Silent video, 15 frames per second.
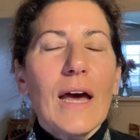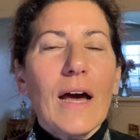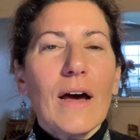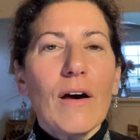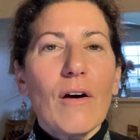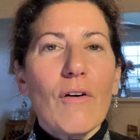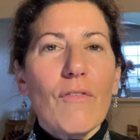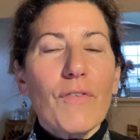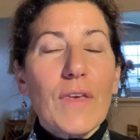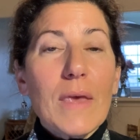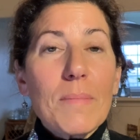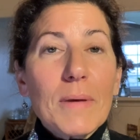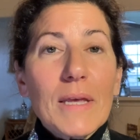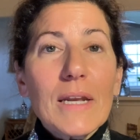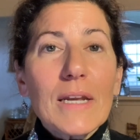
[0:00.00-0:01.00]
of
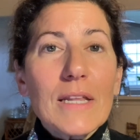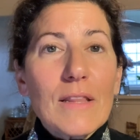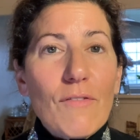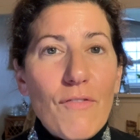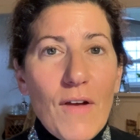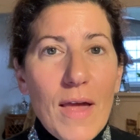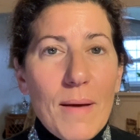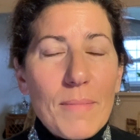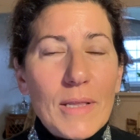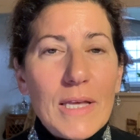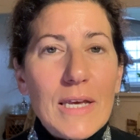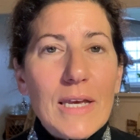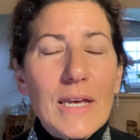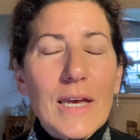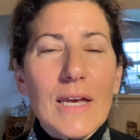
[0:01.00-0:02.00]
keeping it in the
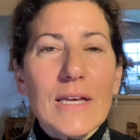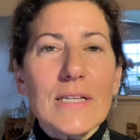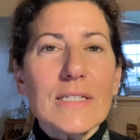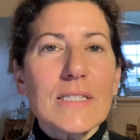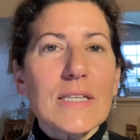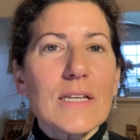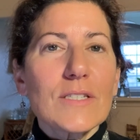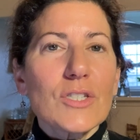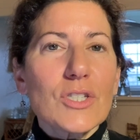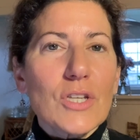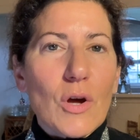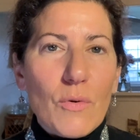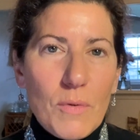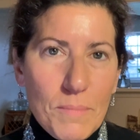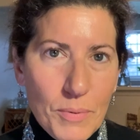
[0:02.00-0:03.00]
family is
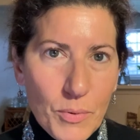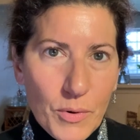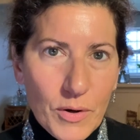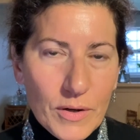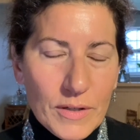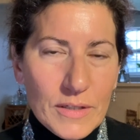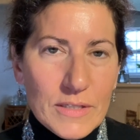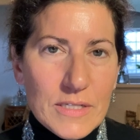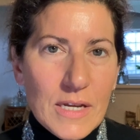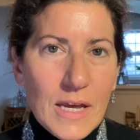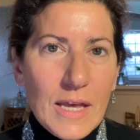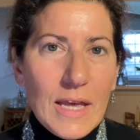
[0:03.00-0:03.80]
so important.